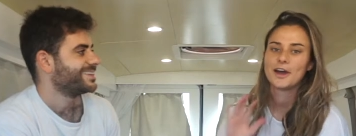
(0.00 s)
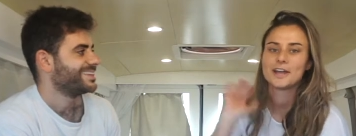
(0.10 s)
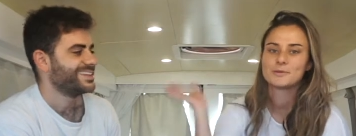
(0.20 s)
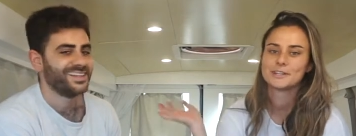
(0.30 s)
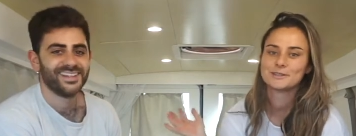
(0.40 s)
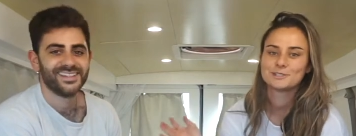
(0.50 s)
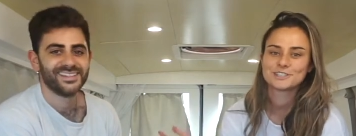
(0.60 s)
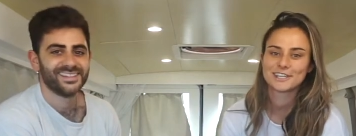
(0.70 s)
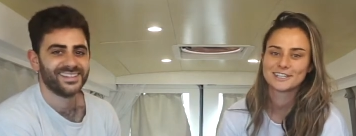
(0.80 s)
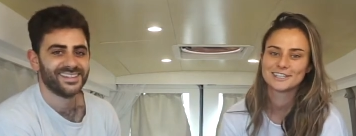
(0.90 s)
Speaker 1: Hi, my name is
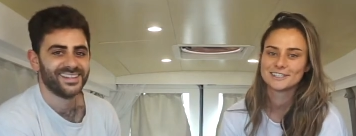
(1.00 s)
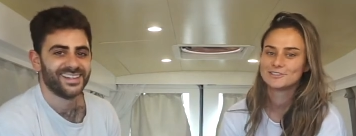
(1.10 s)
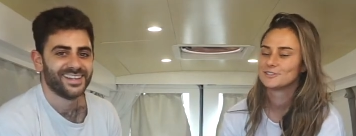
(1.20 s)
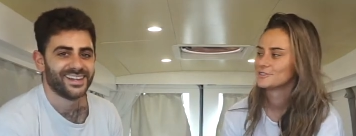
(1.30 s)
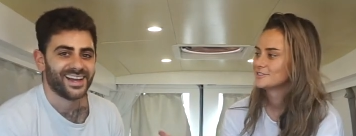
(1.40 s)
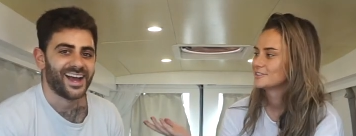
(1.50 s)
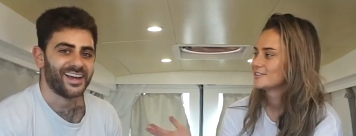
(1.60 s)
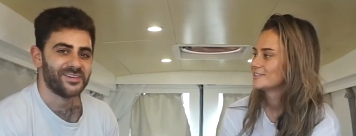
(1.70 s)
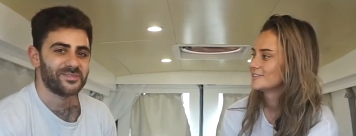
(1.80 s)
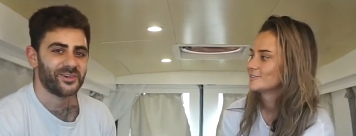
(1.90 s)
Shannon.
Speaker 2: Hi,
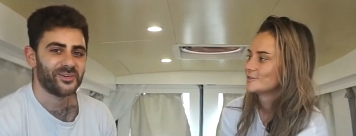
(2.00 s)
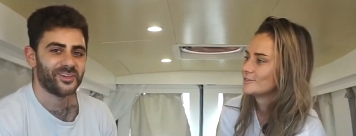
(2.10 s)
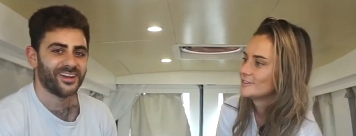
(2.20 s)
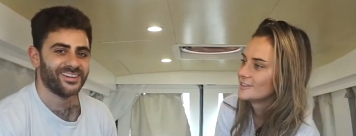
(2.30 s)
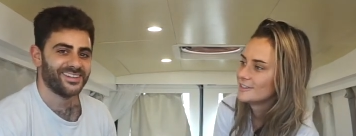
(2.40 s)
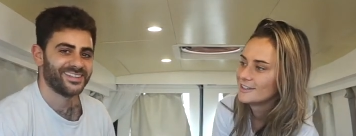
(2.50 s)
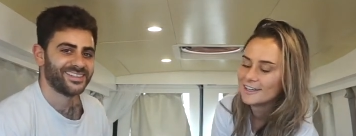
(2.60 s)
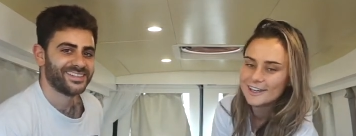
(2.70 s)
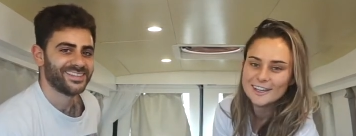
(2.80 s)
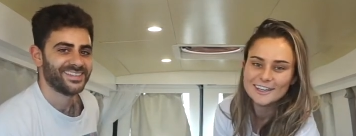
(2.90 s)
I'm Golan.
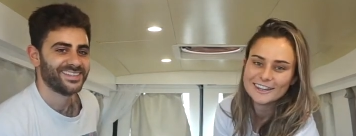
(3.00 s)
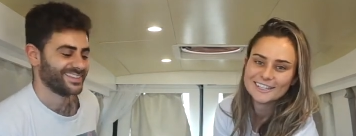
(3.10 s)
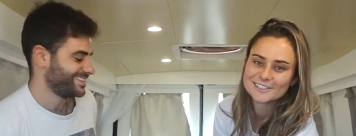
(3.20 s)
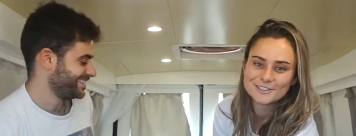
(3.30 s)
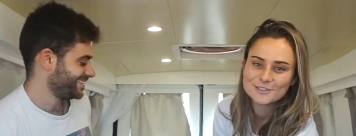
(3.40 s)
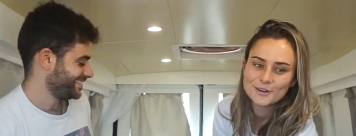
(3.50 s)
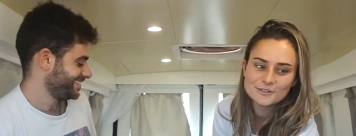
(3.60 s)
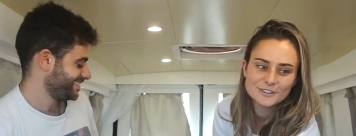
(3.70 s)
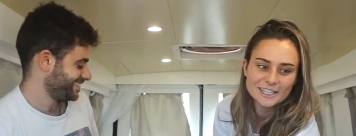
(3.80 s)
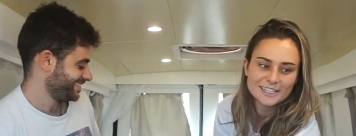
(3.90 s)
Speaker 1: And this is our
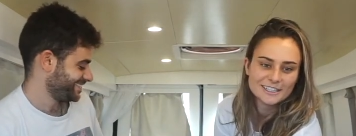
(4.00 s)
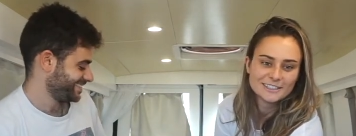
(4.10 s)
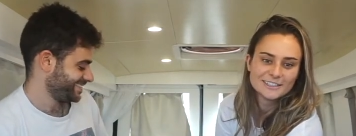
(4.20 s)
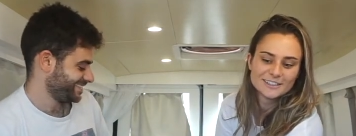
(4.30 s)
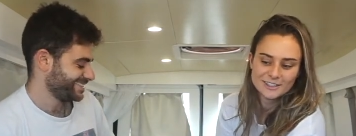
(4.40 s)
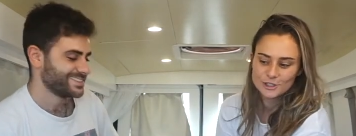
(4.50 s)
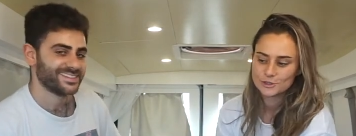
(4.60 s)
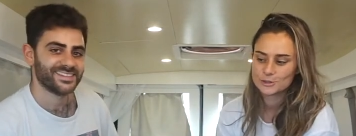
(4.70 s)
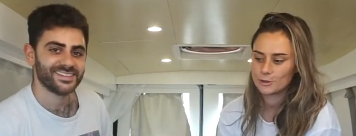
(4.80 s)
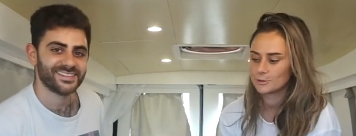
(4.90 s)
van.
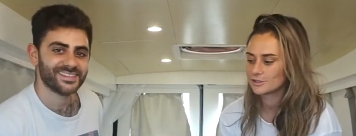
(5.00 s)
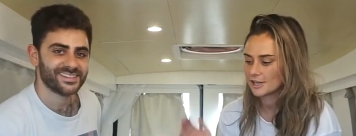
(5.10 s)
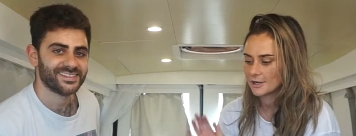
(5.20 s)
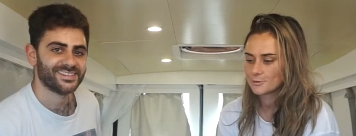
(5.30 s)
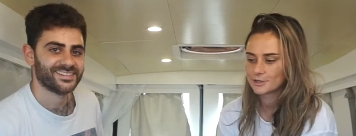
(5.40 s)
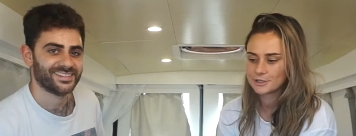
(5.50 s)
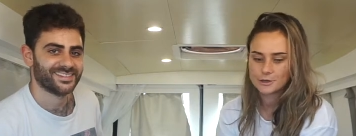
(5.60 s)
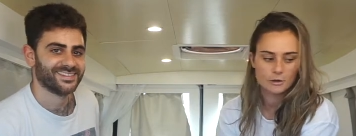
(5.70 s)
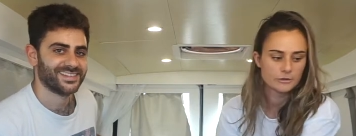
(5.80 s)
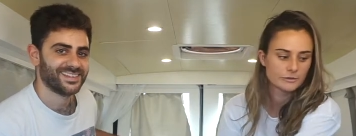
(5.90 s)
So today we're gonna go
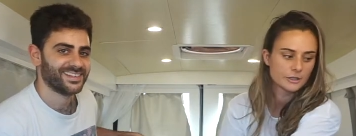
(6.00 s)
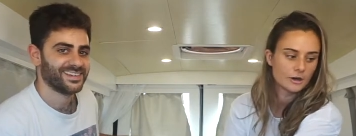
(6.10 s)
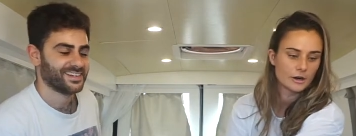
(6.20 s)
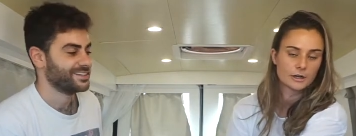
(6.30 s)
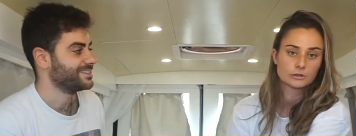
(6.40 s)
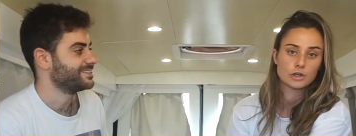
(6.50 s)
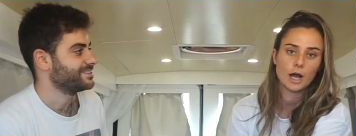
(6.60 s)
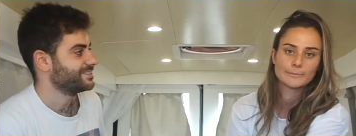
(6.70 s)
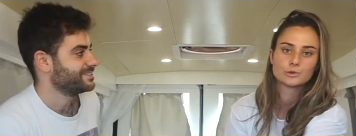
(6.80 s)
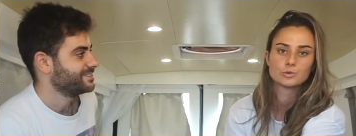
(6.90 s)
over our top
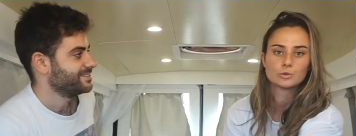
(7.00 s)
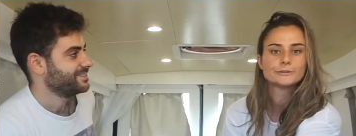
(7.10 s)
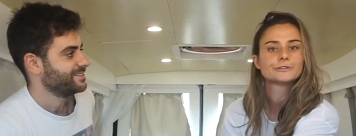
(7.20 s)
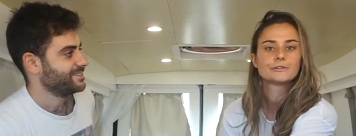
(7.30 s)
tools